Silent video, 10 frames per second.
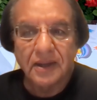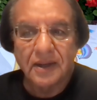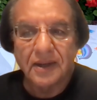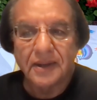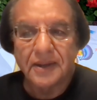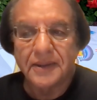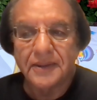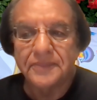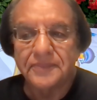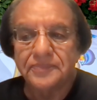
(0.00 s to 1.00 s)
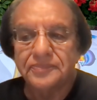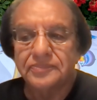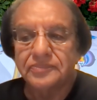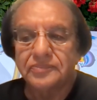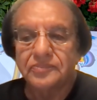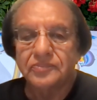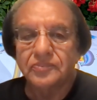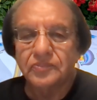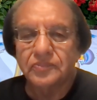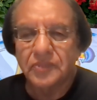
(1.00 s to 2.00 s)
Uh,
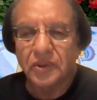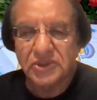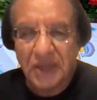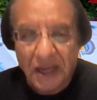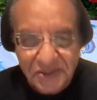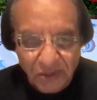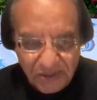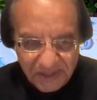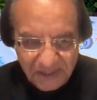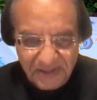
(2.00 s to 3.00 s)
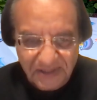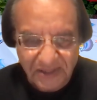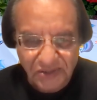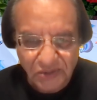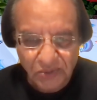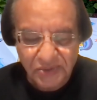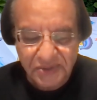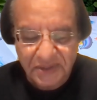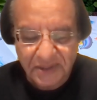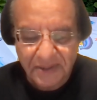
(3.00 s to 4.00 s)
Charles Hoskinson has
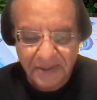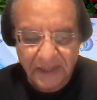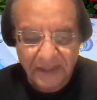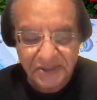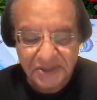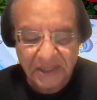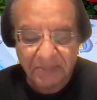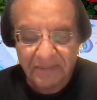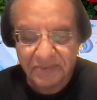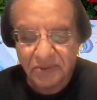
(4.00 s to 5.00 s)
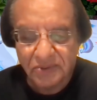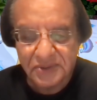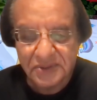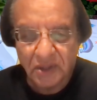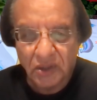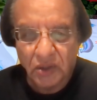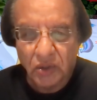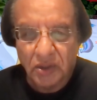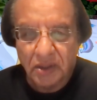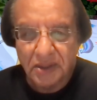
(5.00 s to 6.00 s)
used, and his team have used
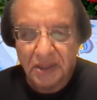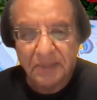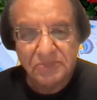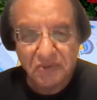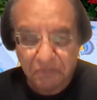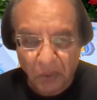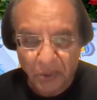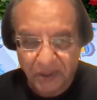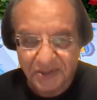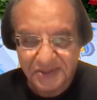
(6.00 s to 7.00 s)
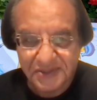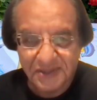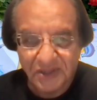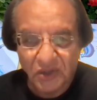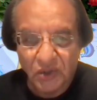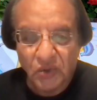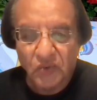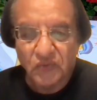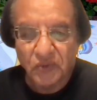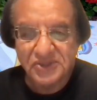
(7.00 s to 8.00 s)
names of poets
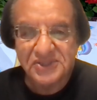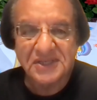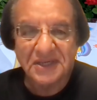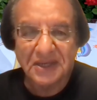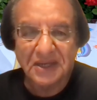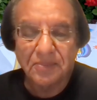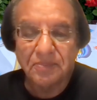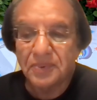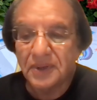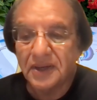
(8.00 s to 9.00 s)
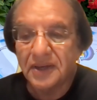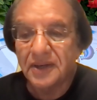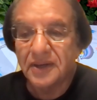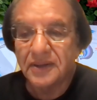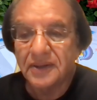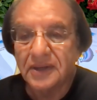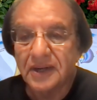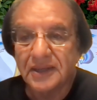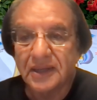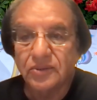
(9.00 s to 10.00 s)
for setting up
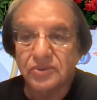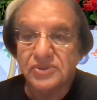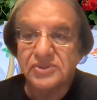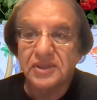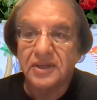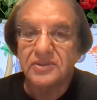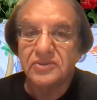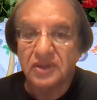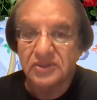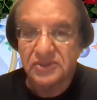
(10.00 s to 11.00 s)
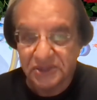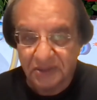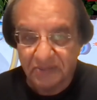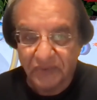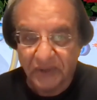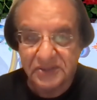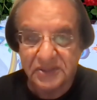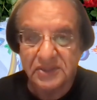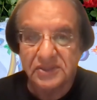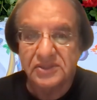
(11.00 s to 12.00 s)
Cardano's transition
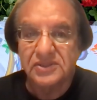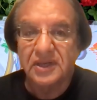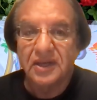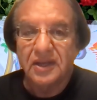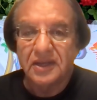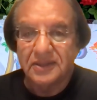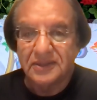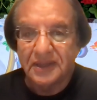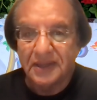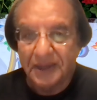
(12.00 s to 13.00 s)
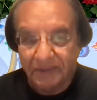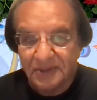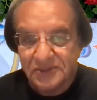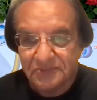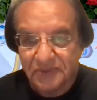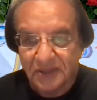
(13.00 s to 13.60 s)
phases, the eras of